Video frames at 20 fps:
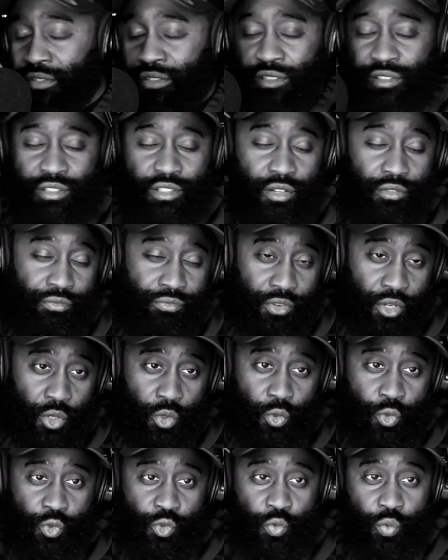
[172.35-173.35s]

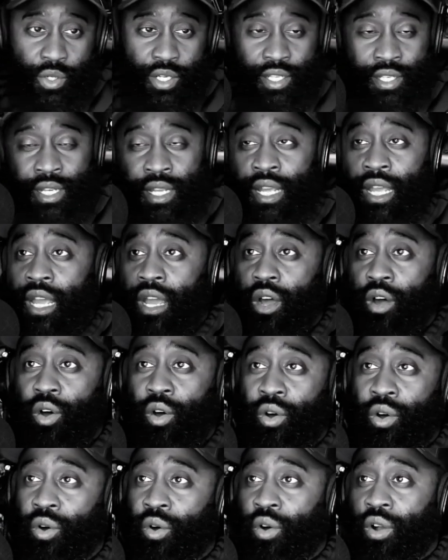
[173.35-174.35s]
confused with,
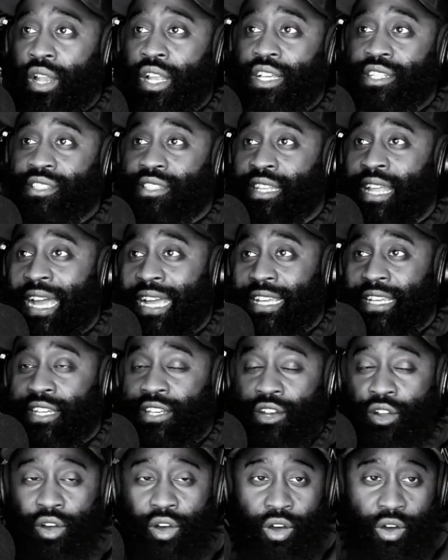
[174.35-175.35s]
or let's not
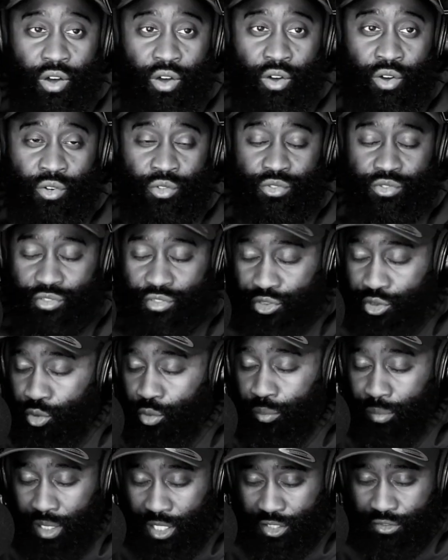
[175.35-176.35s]
get all too
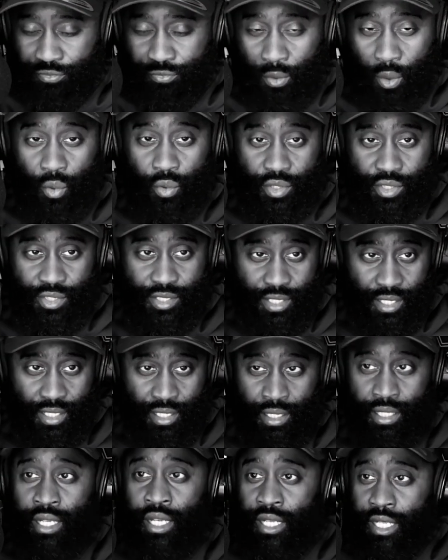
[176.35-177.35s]
much focus
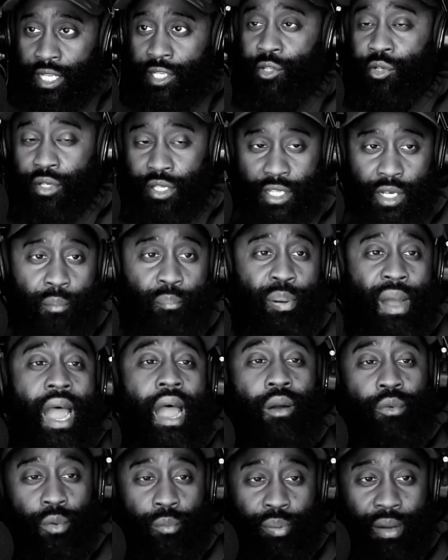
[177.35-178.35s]
in that you need a
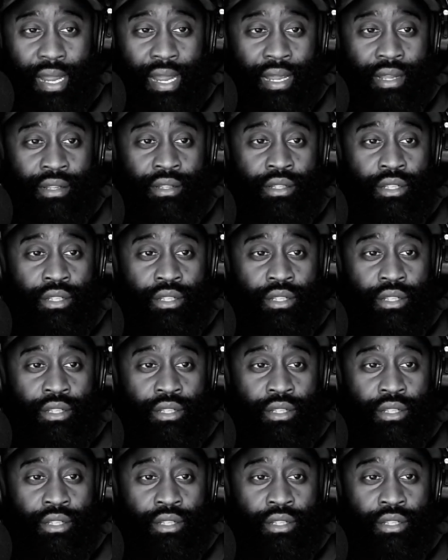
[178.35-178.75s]
power back.